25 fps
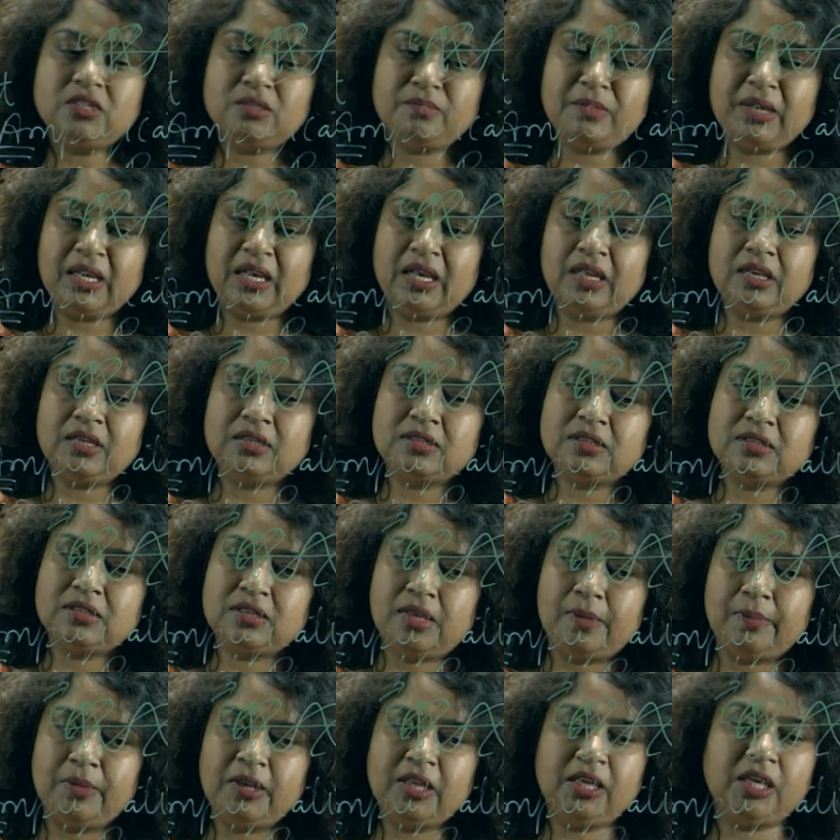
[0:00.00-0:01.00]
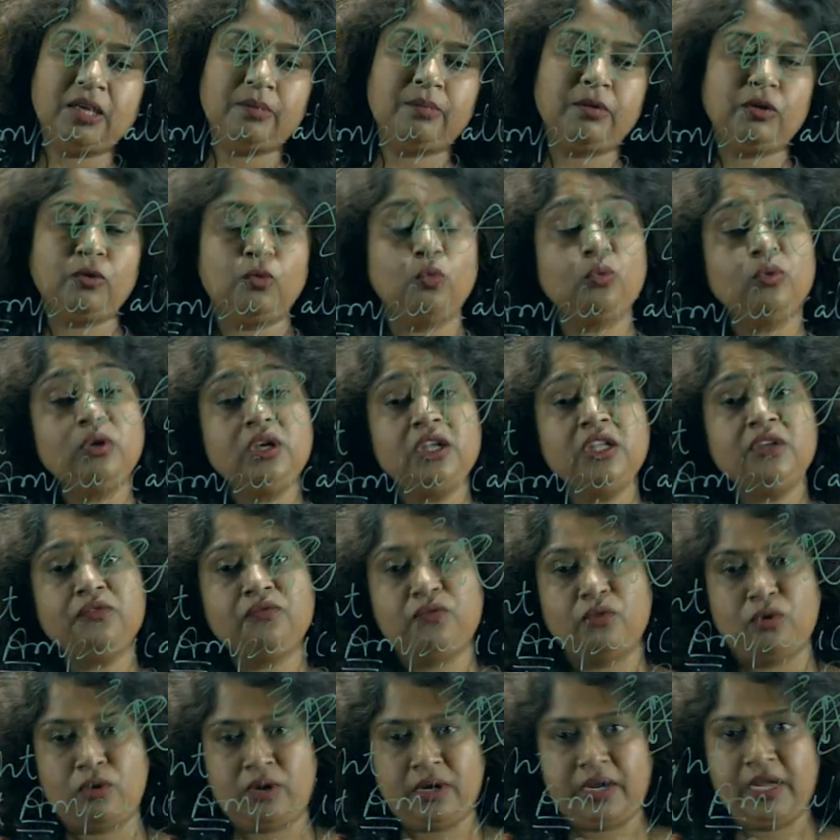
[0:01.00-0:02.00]
mechanics is applicable only
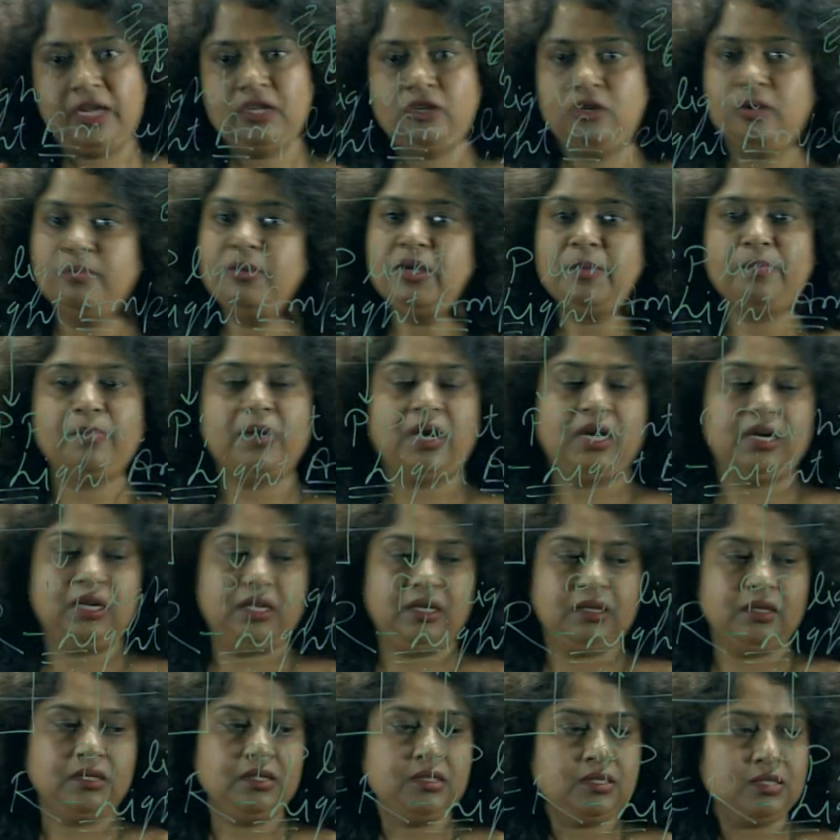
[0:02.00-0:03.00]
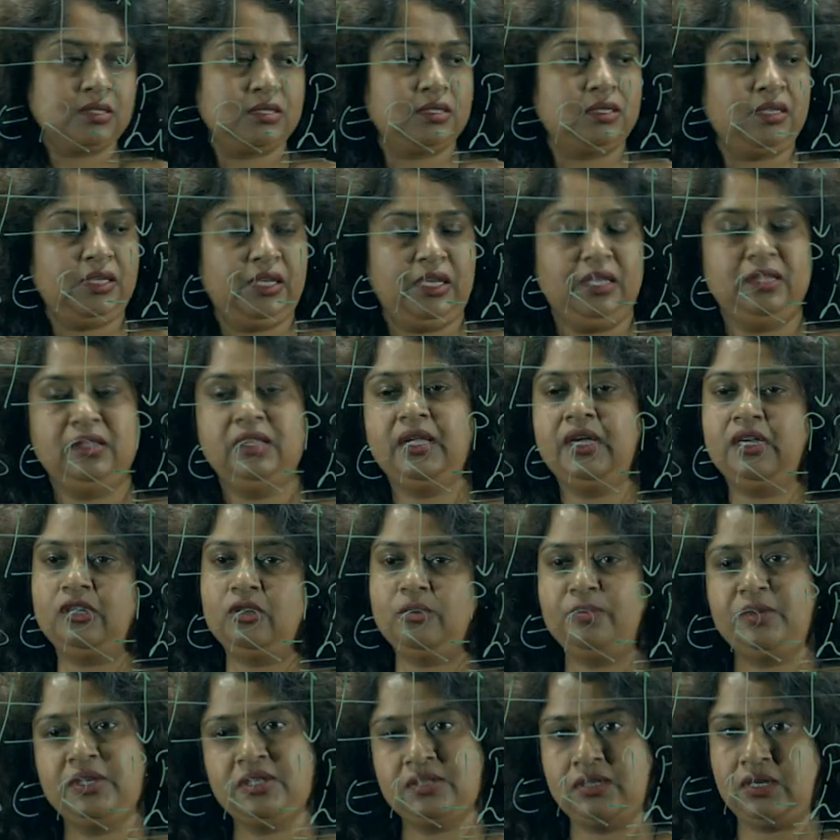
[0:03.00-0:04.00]
for atomic particles in the
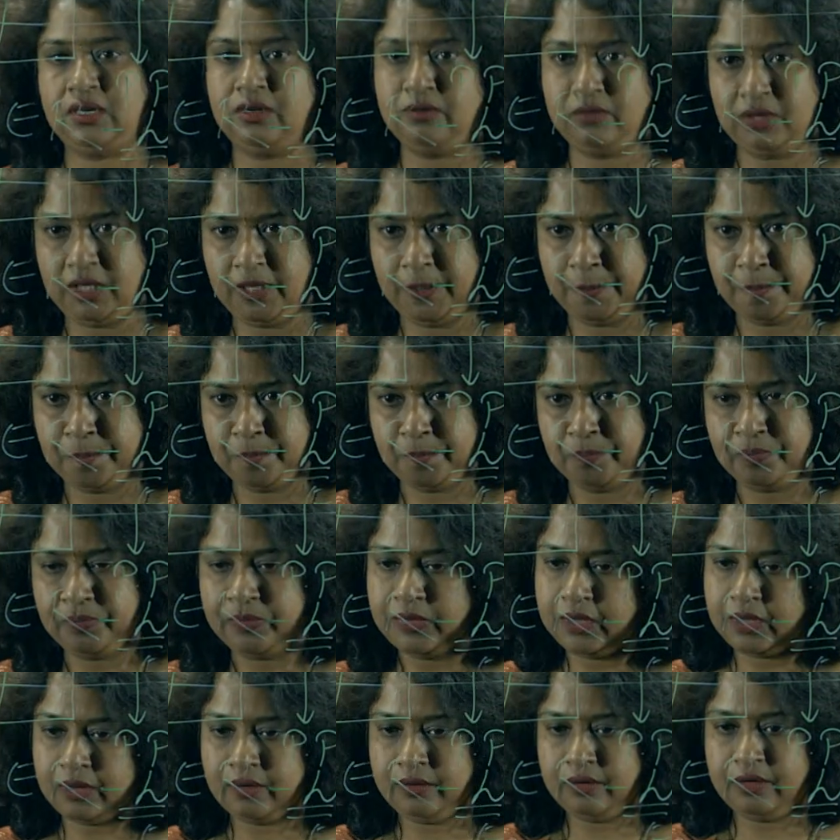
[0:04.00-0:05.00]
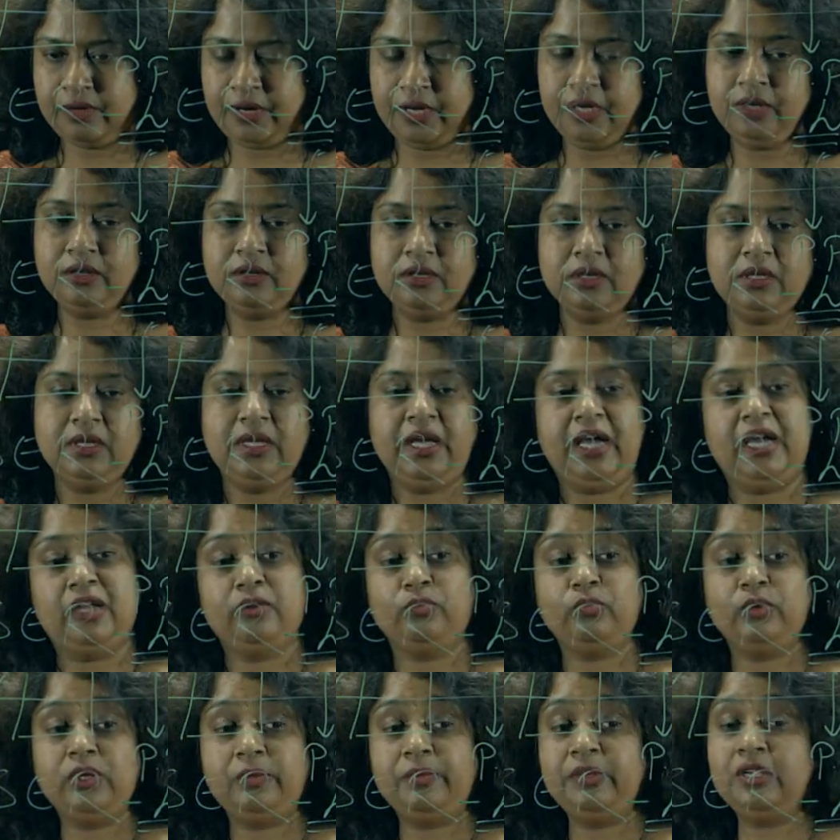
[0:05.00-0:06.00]
atomic surrounding, right. And
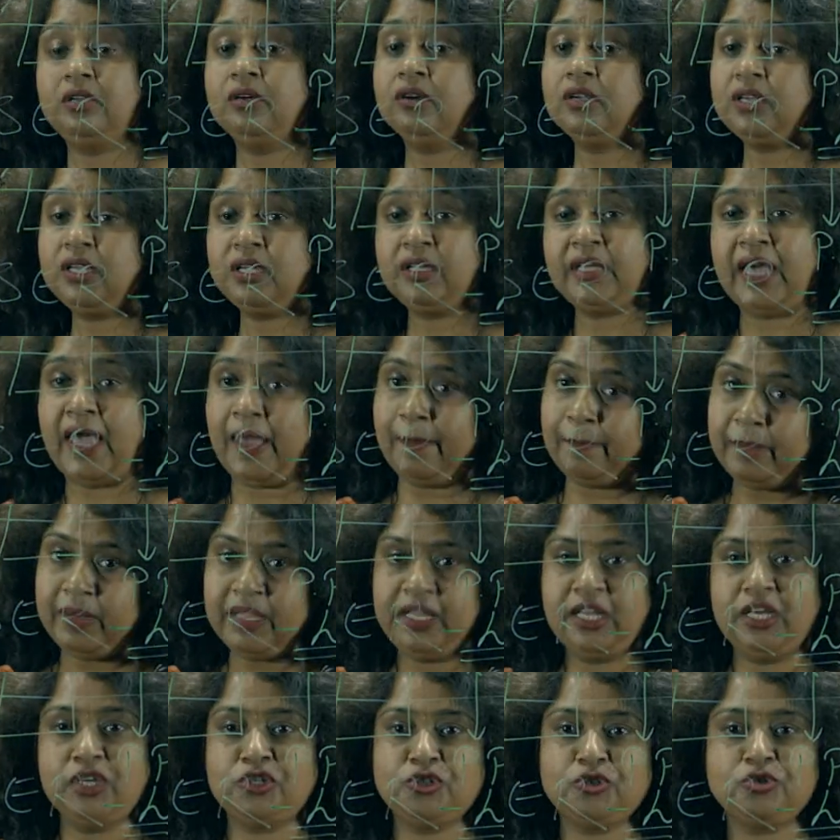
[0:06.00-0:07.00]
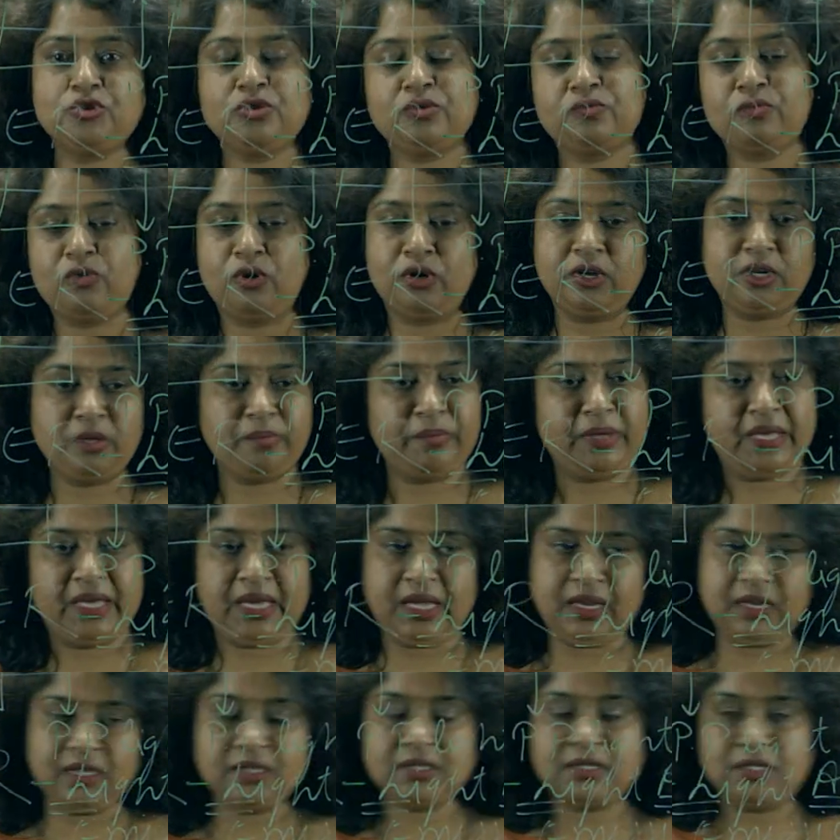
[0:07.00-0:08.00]
we will be learning applications of quantum
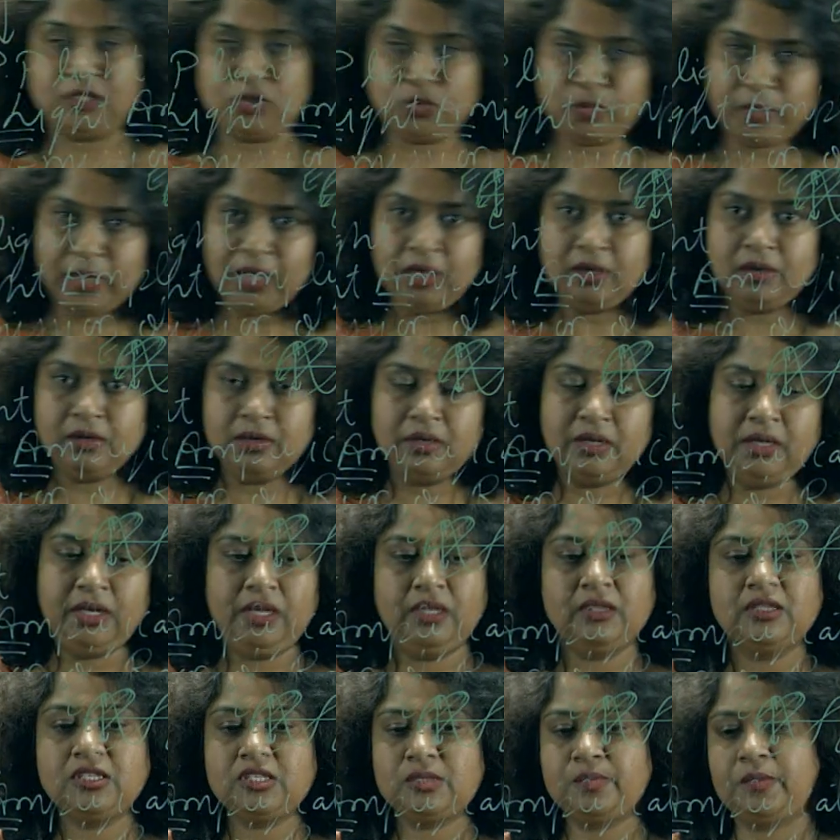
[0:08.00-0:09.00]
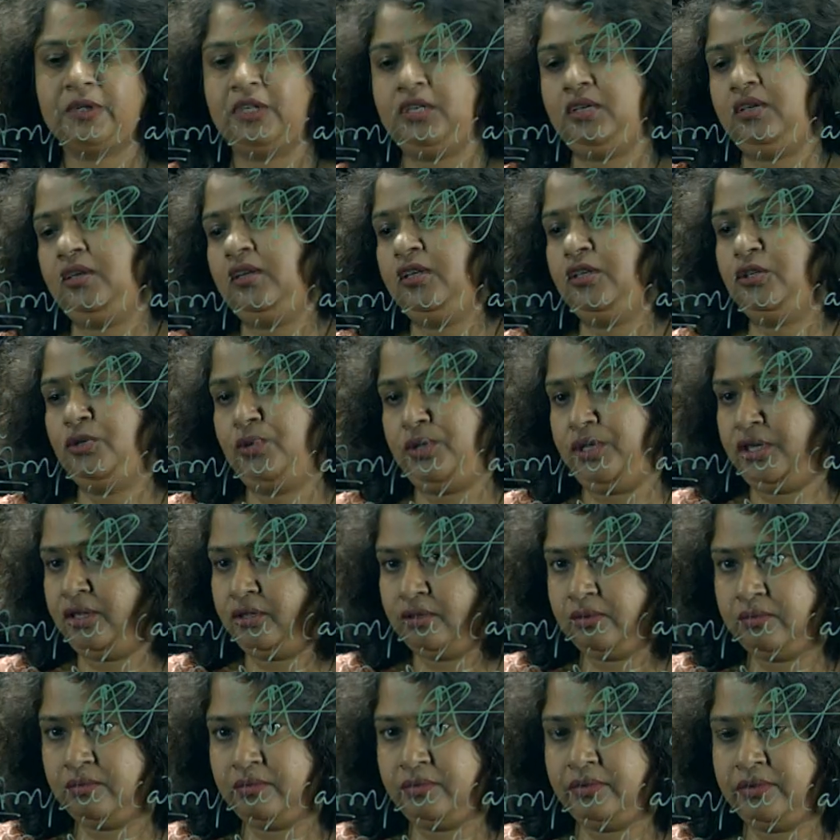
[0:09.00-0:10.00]
mechanics as well in this particular unit,
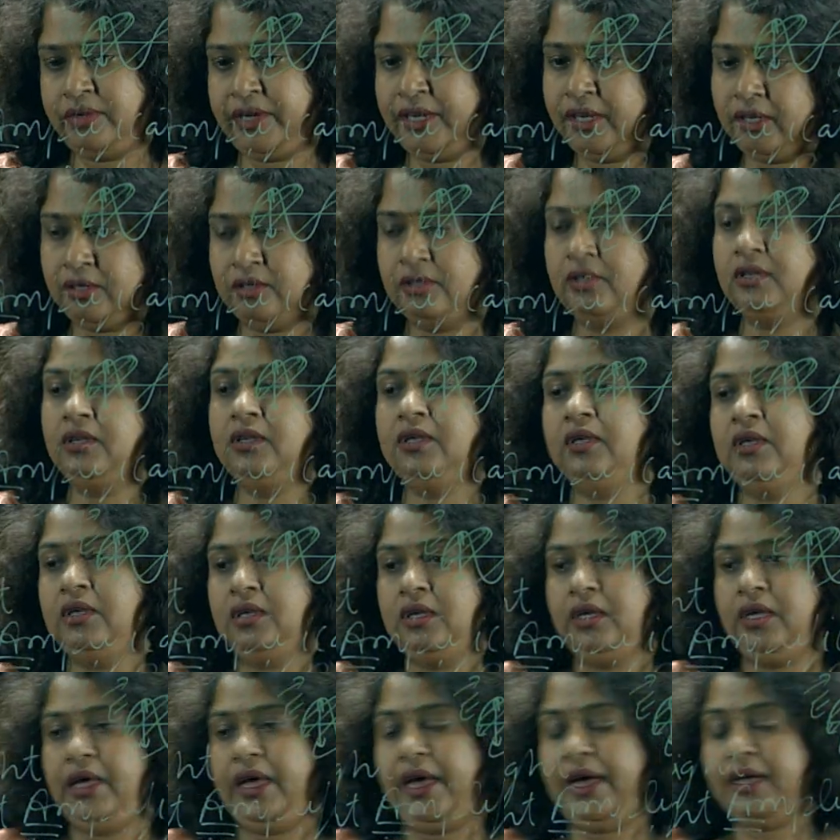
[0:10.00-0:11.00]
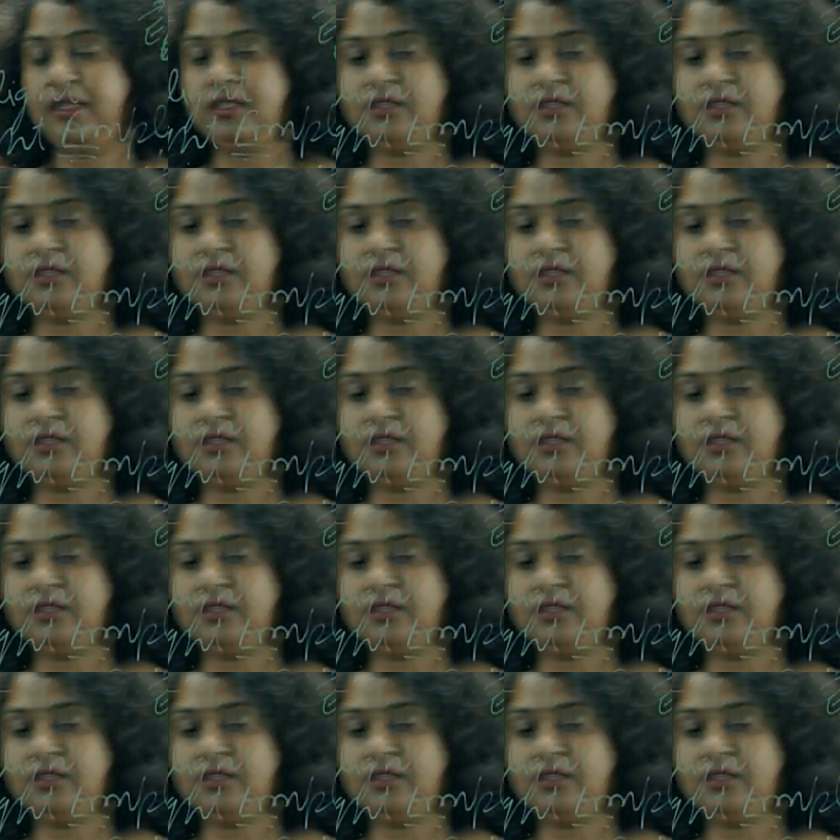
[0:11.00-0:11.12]
right. And